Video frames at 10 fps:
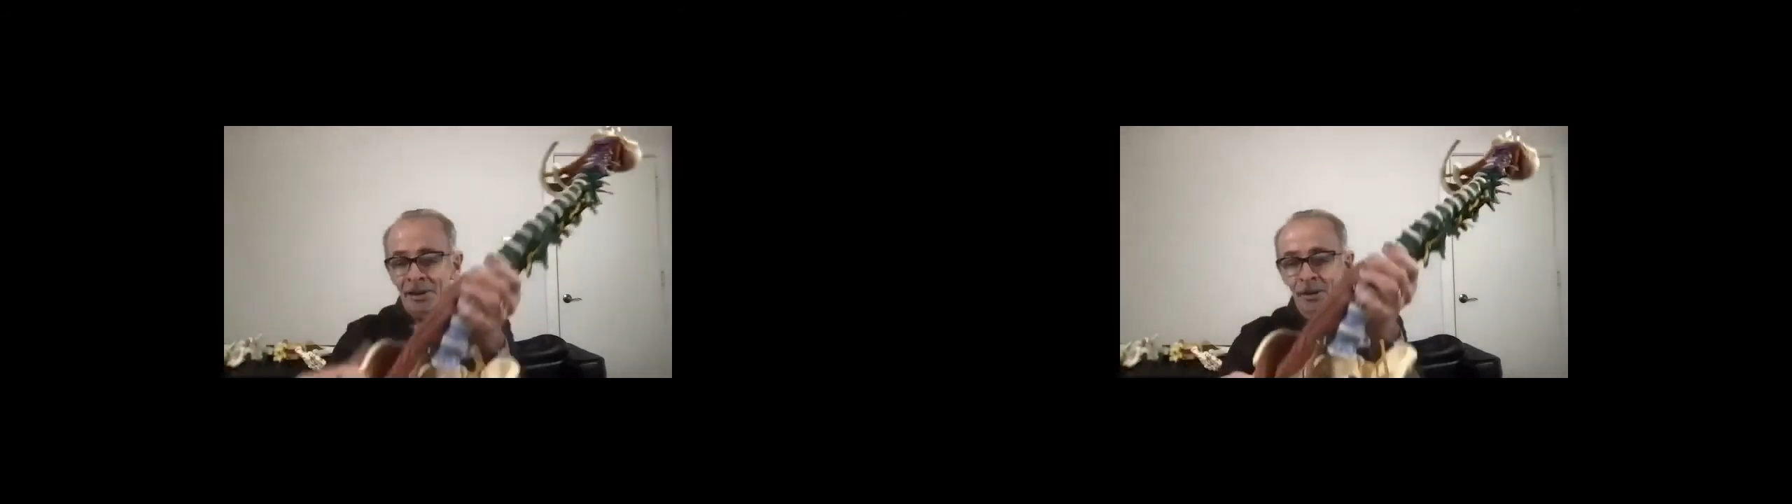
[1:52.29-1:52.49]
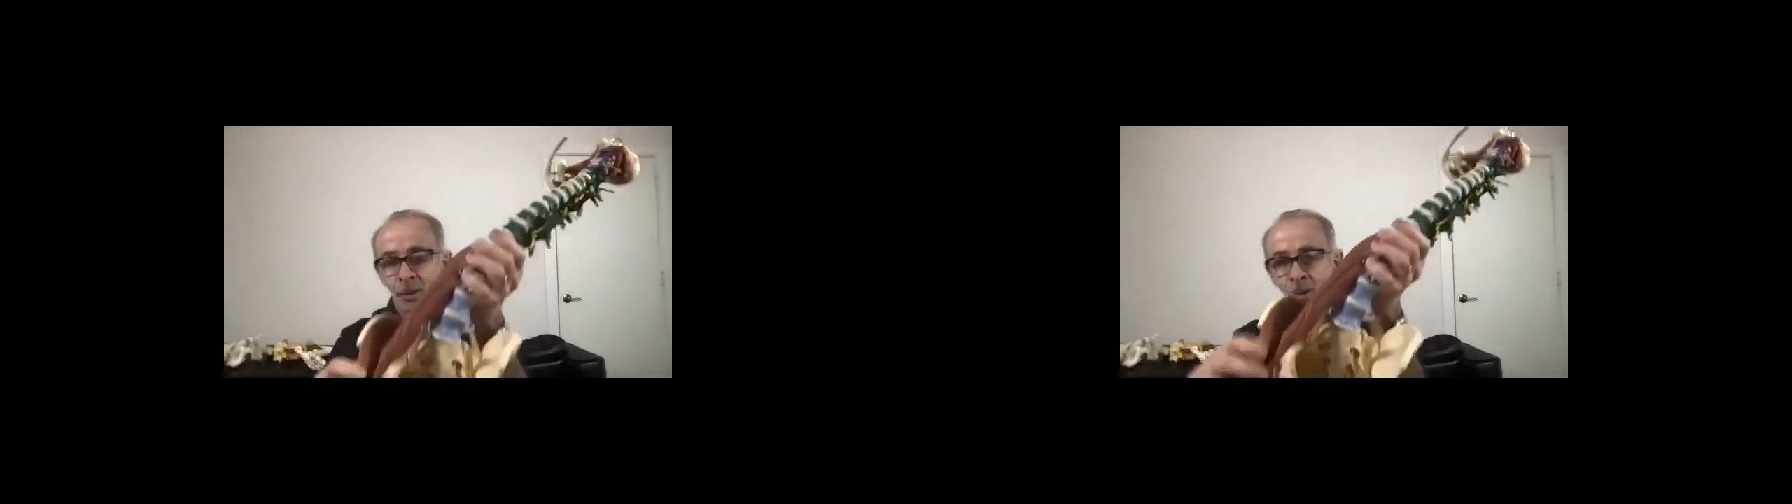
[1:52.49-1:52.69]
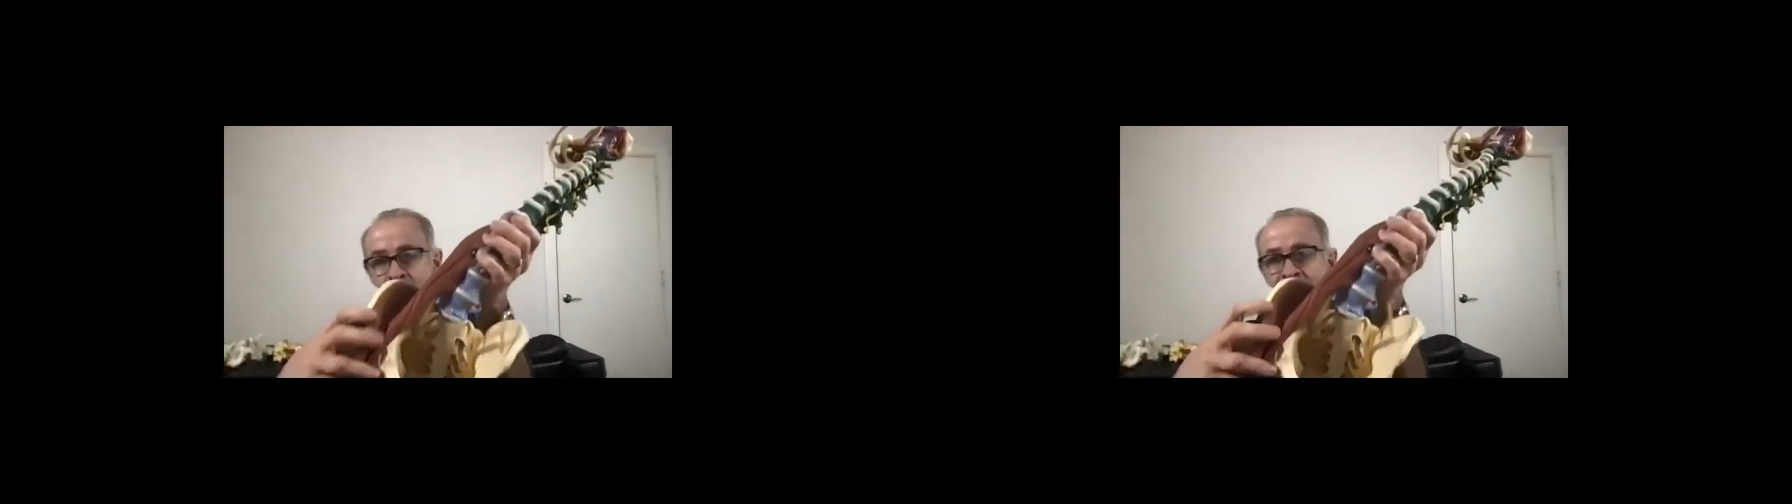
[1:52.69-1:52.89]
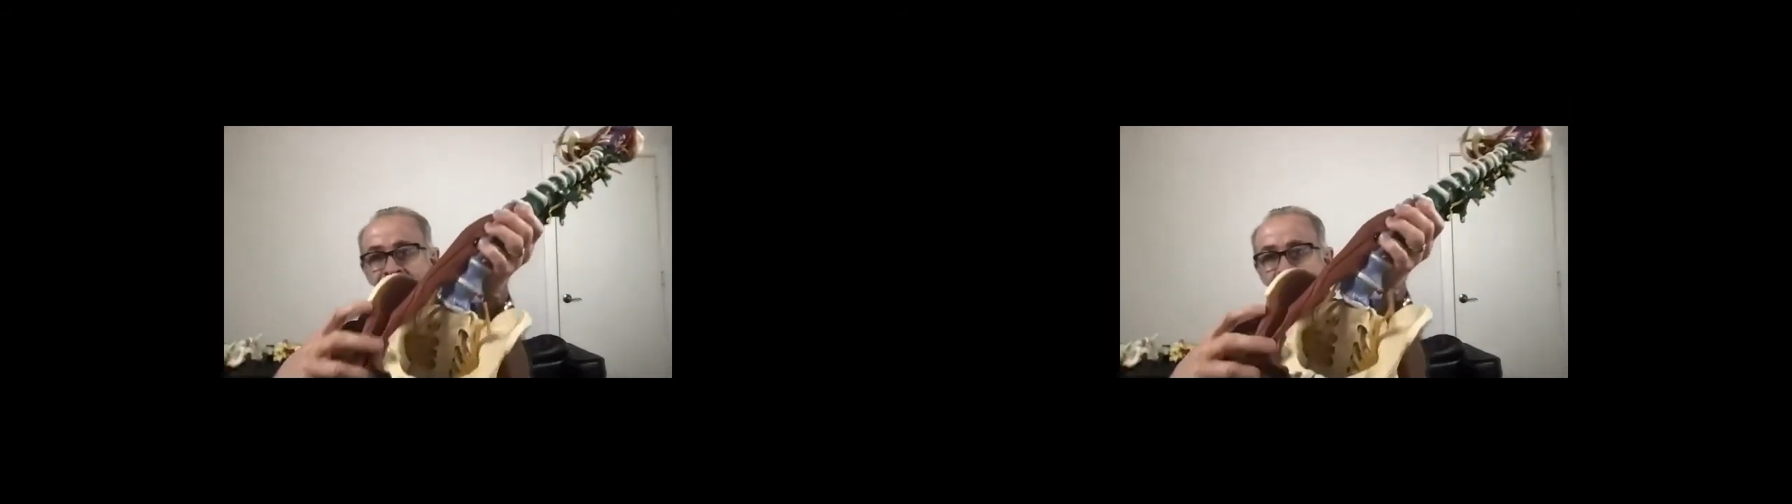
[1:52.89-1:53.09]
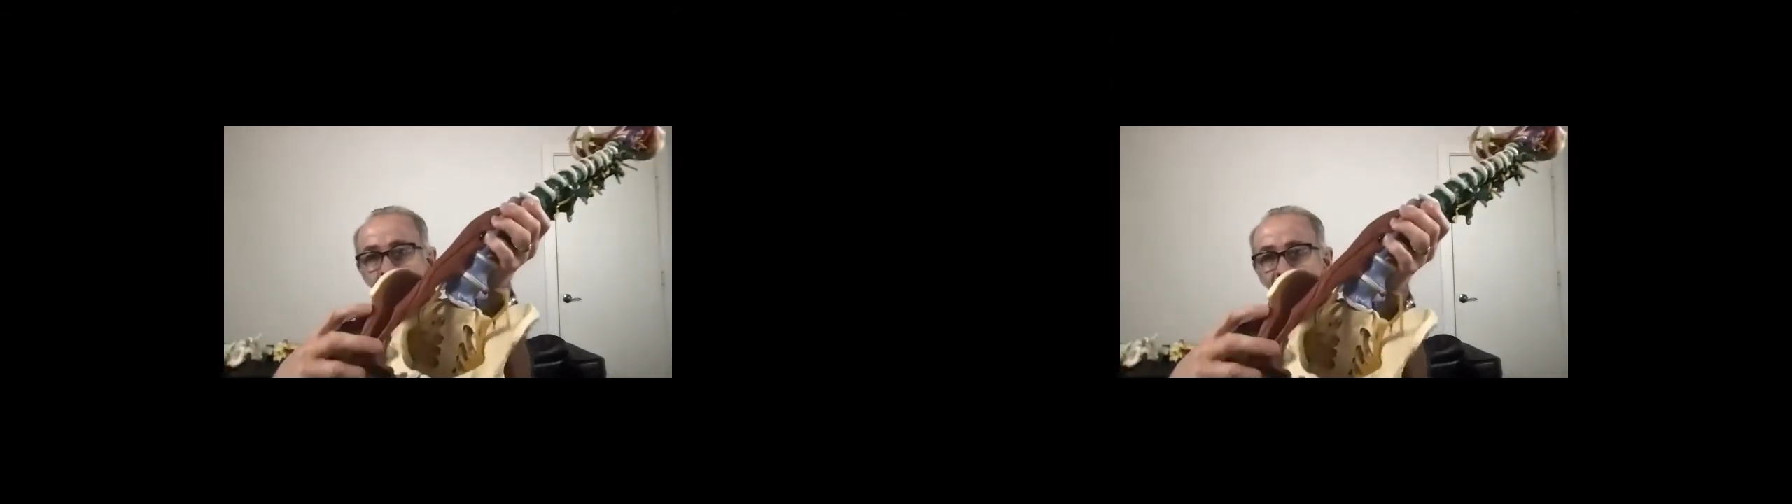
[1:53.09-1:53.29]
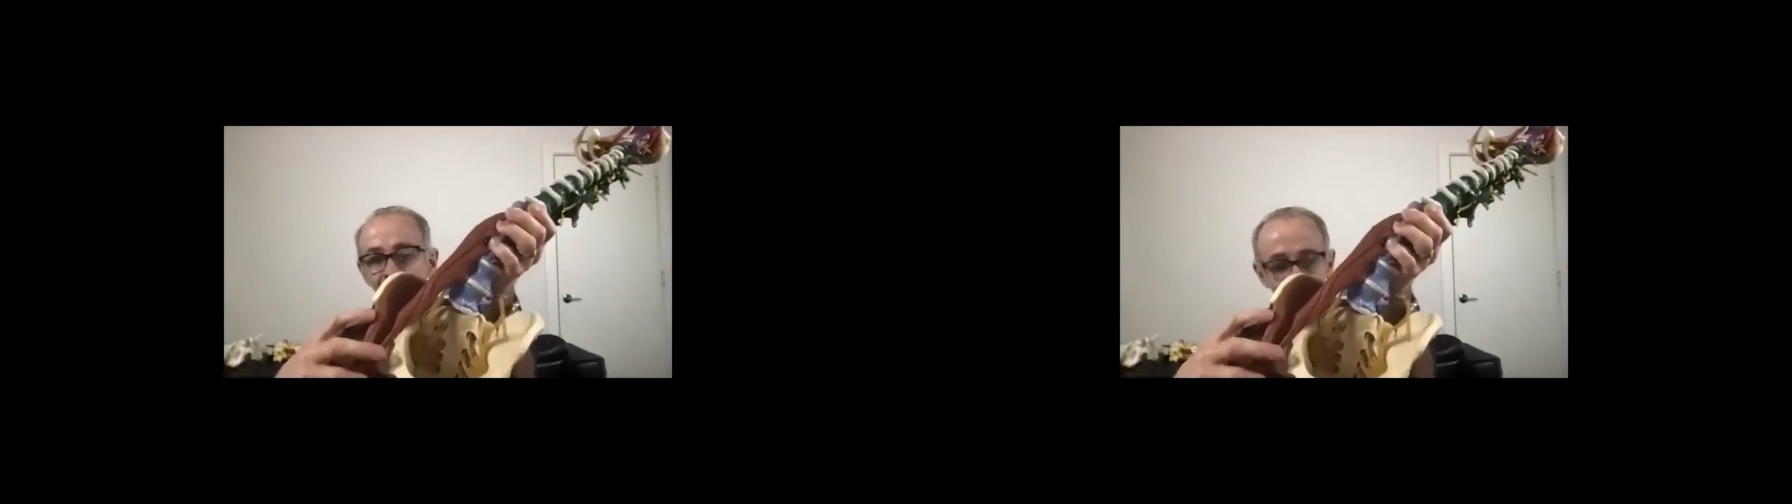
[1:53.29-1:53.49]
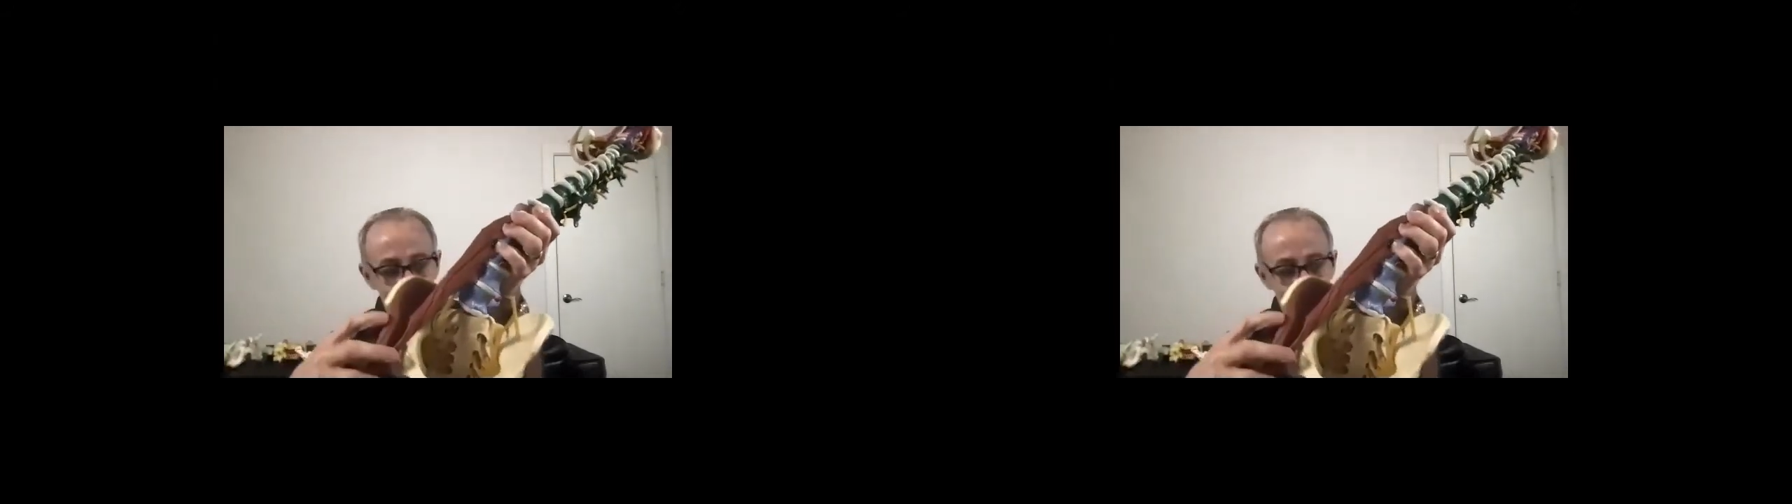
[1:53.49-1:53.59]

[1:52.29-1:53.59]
a torn psoas.